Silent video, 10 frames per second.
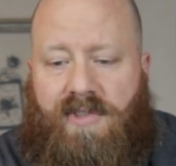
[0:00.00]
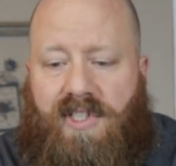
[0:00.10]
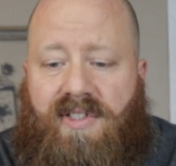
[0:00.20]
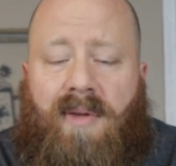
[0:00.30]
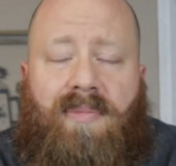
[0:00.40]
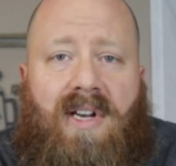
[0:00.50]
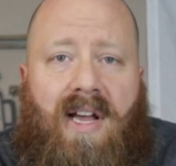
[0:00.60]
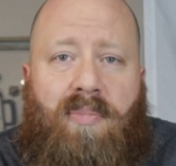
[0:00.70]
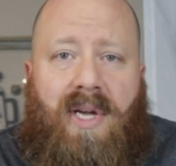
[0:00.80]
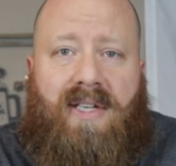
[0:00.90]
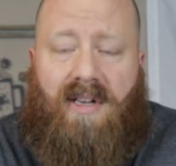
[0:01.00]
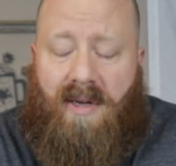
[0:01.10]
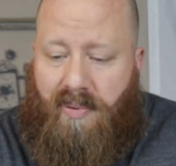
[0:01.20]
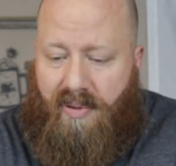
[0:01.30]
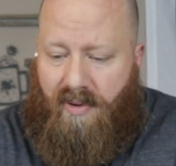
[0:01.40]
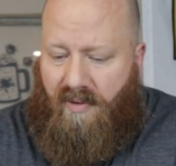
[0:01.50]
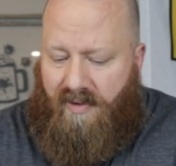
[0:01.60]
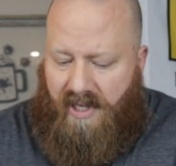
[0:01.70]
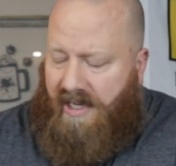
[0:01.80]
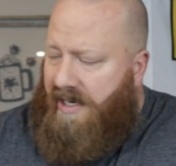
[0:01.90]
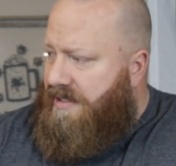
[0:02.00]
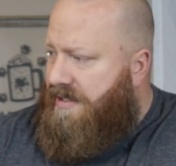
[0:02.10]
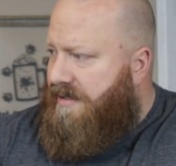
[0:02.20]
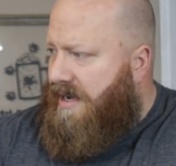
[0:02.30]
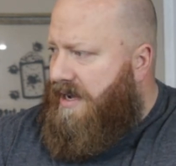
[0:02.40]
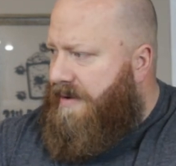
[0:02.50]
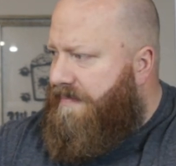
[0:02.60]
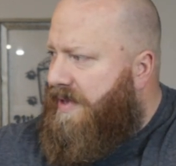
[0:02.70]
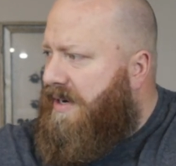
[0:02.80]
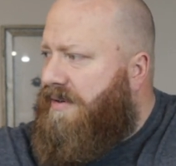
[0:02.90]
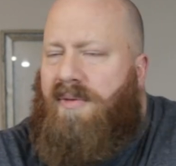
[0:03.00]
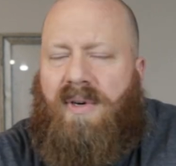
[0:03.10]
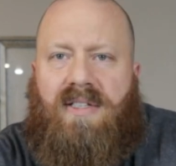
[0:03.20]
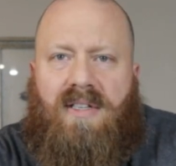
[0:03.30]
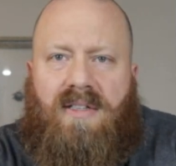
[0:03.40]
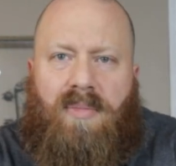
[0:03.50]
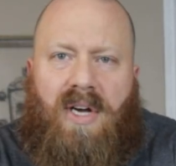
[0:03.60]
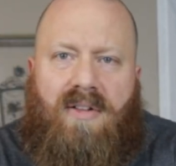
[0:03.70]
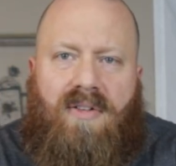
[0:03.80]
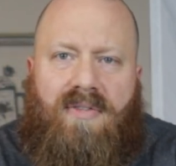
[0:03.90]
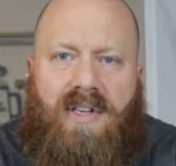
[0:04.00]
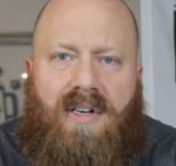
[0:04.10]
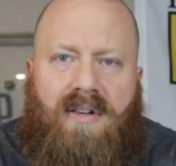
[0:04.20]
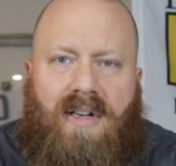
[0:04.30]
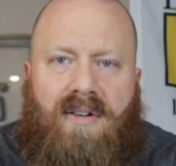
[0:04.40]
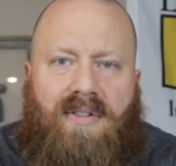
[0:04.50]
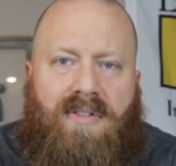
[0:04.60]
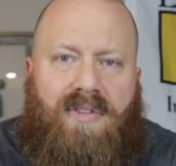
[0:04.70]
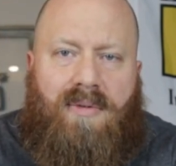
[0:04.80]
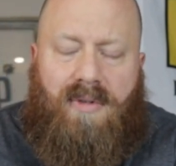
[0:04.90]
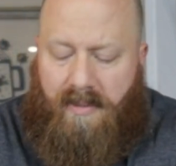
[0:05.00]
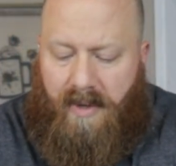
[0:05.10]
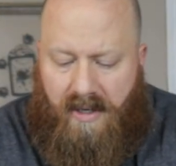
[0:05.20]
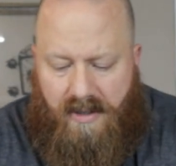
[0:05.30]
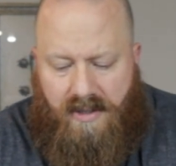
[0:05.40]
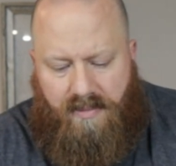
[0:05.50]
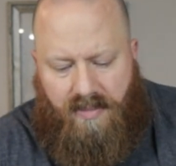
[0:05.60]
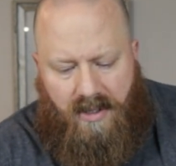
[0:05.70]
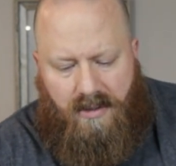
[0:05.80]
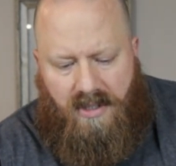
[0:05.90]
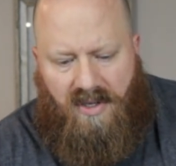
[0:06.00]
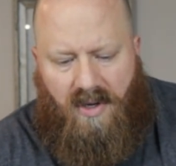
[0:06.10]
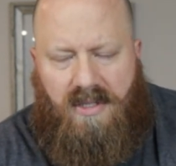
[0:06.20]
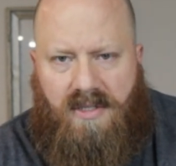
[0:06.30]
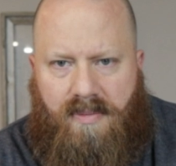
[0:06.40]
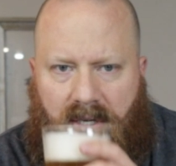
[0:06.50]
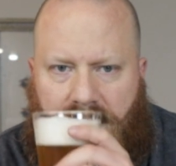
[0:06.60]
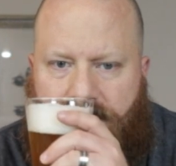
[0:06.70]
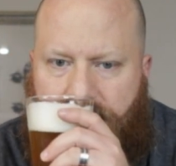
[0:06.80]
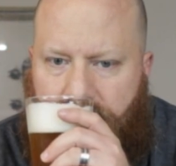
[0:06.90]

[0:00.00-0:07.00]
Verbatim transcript: Just something I picked up over the years. Um, I don't know why I set the bottle over there. I don't know if it really matters, but let's go ahead and smell.